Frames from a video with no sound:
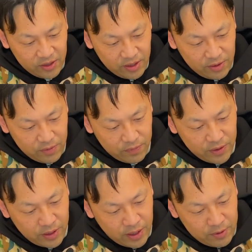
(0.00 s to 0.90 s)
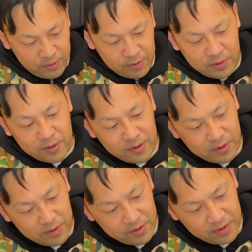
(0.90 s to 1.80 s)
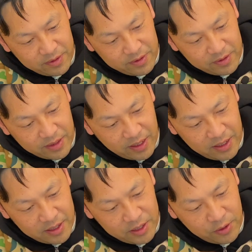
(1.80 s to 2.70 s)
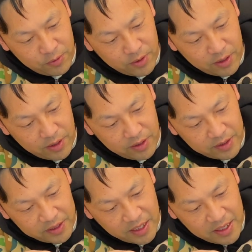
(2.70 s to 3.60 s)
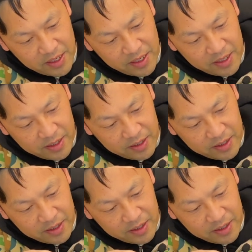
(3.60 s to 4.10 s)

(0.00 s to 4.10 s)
I need to figure it out until Sunday.